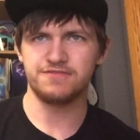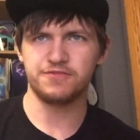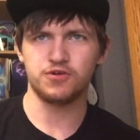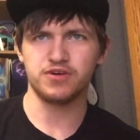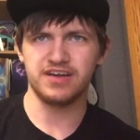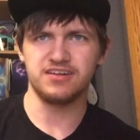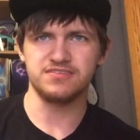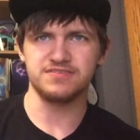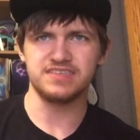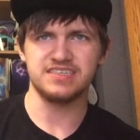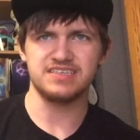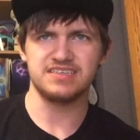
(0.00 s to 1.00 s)
for
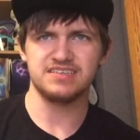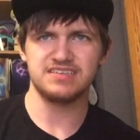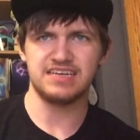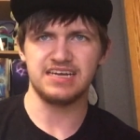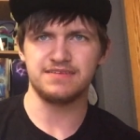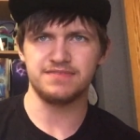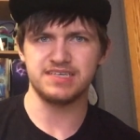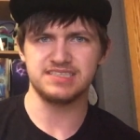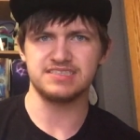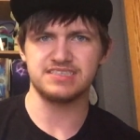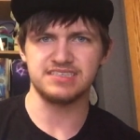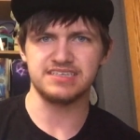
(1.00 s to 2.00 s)
LV that have
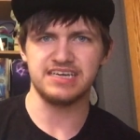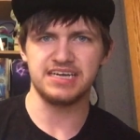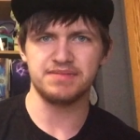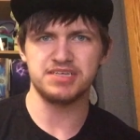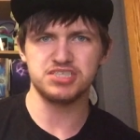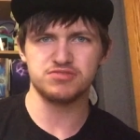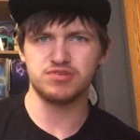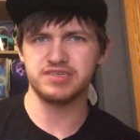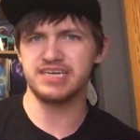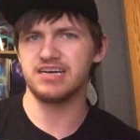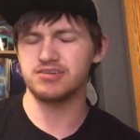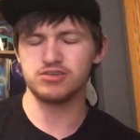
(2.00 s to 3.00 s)
existed in the game, and just
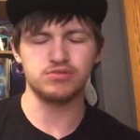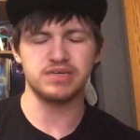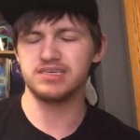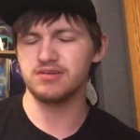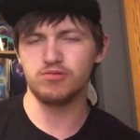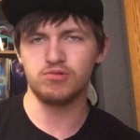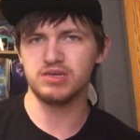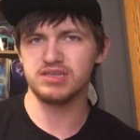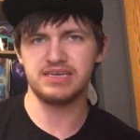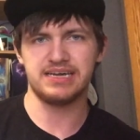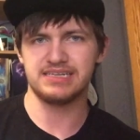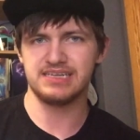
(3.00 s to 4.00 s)
run down a quick
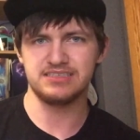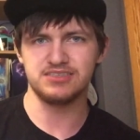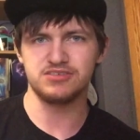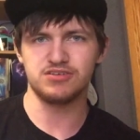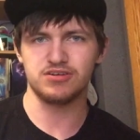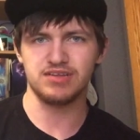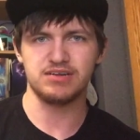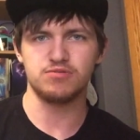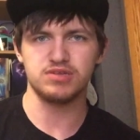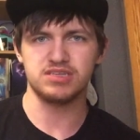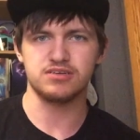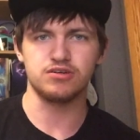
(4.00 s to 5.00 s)
what the heck they do, or like
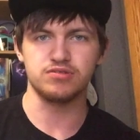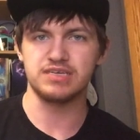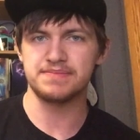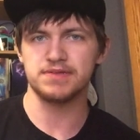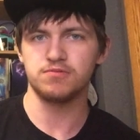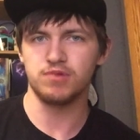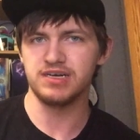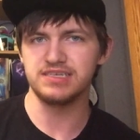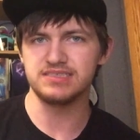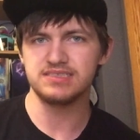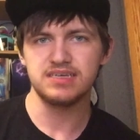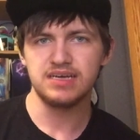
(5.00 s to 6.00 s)
what their whole gimmick
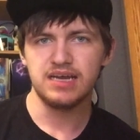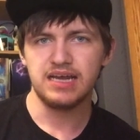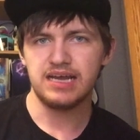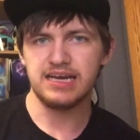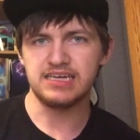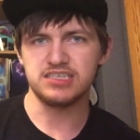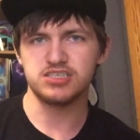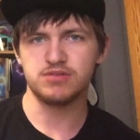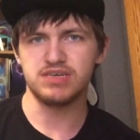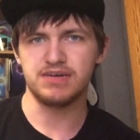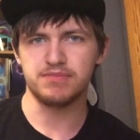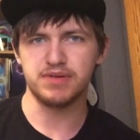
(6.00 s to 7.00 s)
was, and so
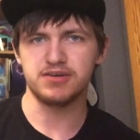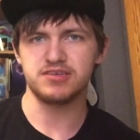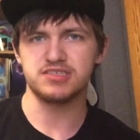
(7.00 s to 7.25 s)
we have a better